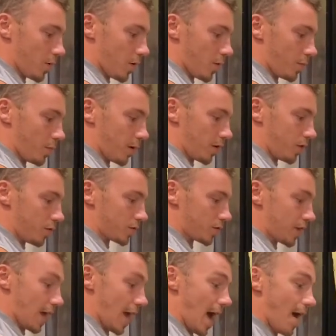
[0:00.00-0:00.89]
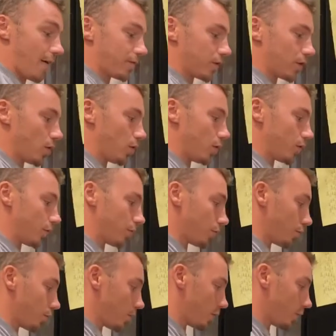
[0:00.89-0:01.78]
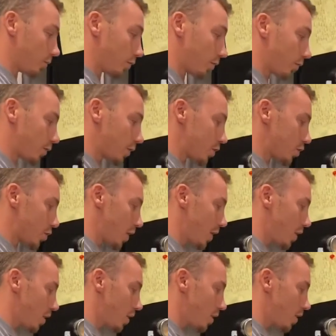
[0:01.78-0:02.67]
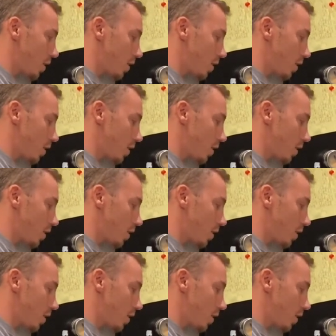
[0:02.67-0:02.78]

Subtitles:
pickles, they have to go in the refrigerator.